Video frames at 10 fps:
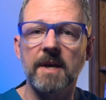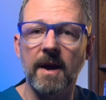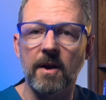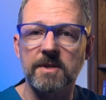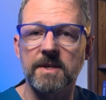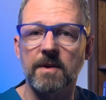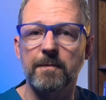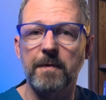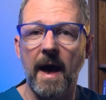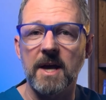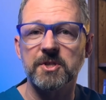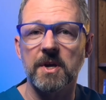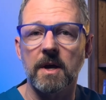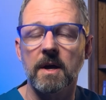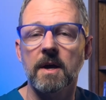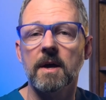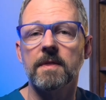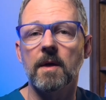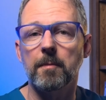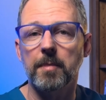tears in the fascia
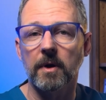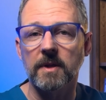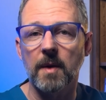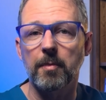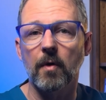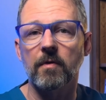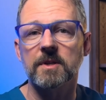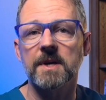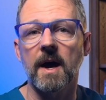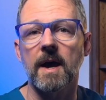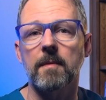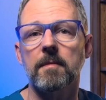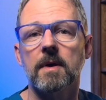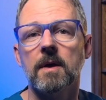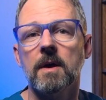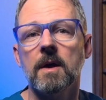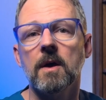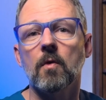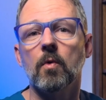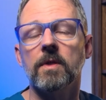that build up over time.
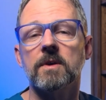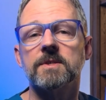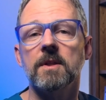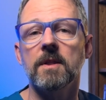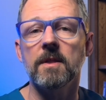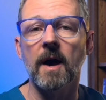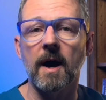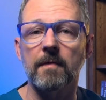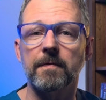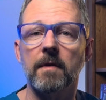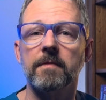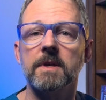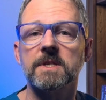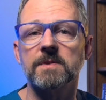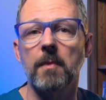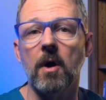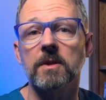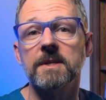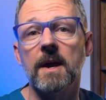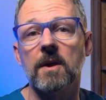When there's enough of these small
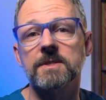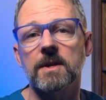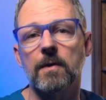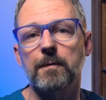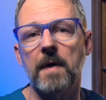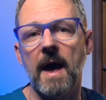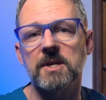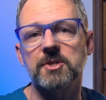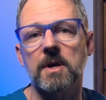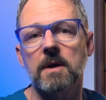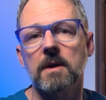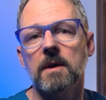tears in your fascia,